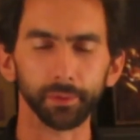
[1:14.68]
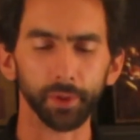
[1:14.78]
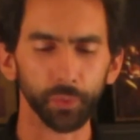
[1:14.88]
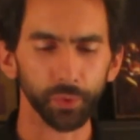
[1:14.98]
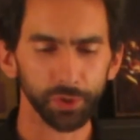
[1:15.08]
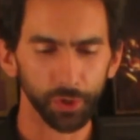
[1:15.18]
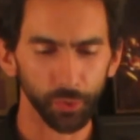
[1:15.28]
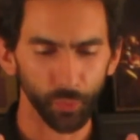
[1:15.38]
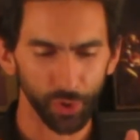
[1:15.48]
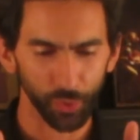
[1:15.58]
that we are
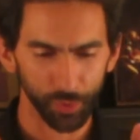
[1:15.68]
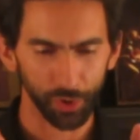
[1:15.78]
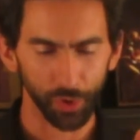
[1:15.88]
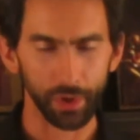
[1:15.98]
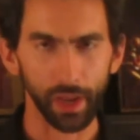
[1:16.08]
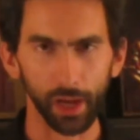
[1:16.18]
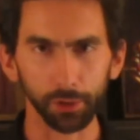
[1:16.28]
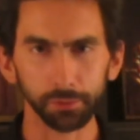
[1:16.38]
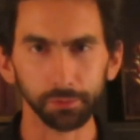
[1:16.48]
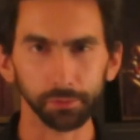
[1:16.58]
where we are
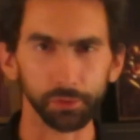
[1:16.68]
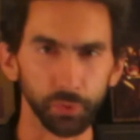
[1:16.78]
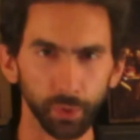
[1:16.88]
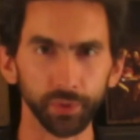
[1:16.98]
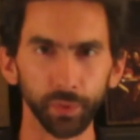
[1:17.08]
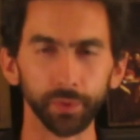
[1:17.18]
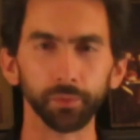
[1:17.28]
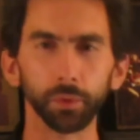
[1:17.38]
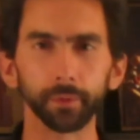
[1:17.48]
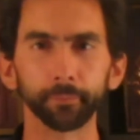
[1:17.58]
now in
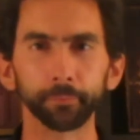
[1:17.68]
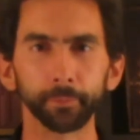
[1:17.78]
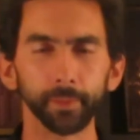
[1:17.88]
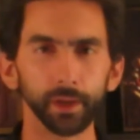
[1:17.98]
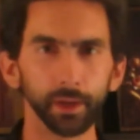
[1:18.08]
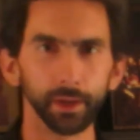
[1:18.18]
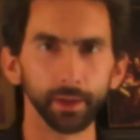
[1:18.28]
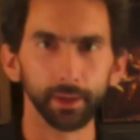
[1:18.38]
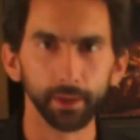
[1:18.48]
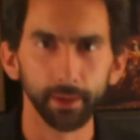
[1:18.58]
2024
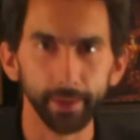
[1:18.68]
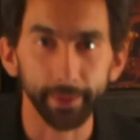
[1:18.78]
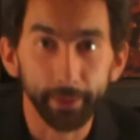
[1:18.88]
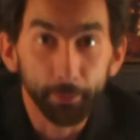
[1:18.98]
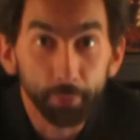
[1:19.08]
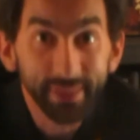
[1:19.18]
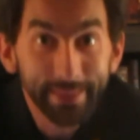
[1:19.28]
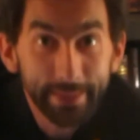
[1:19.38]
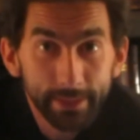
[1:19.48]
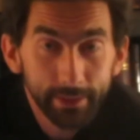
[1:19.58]
in
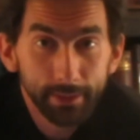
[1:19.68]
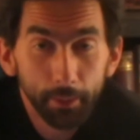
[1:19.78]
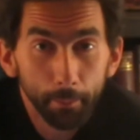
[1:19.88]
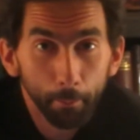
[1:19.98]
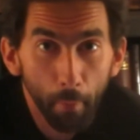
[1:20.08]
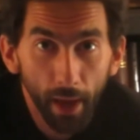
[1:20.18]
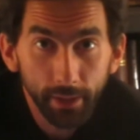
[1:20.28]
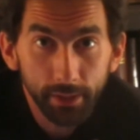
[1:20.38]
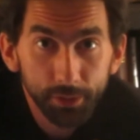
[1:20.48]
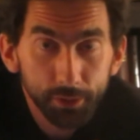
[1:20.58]
complete
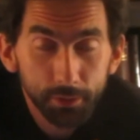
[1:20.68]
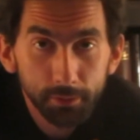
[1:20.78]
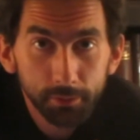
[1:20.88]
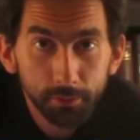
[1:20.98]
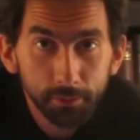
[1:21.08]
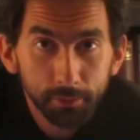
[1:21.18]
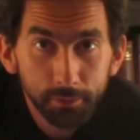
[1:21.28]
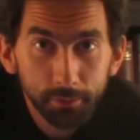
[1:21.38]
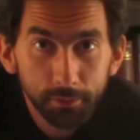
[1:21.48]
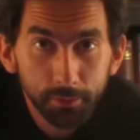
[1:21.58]
madness?
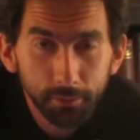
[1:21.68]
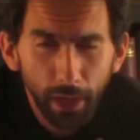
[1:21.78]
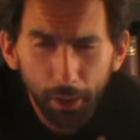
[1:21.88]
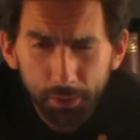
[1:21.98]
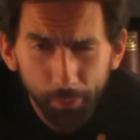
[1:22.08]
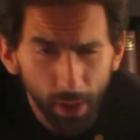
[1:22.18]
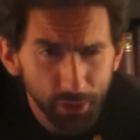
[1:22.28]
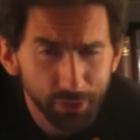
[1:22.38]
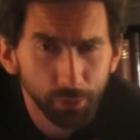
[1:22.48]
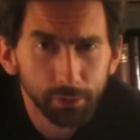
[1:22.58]
How is it
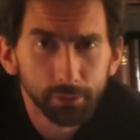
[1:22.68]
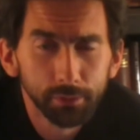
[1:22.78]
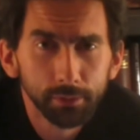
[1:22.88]
possible?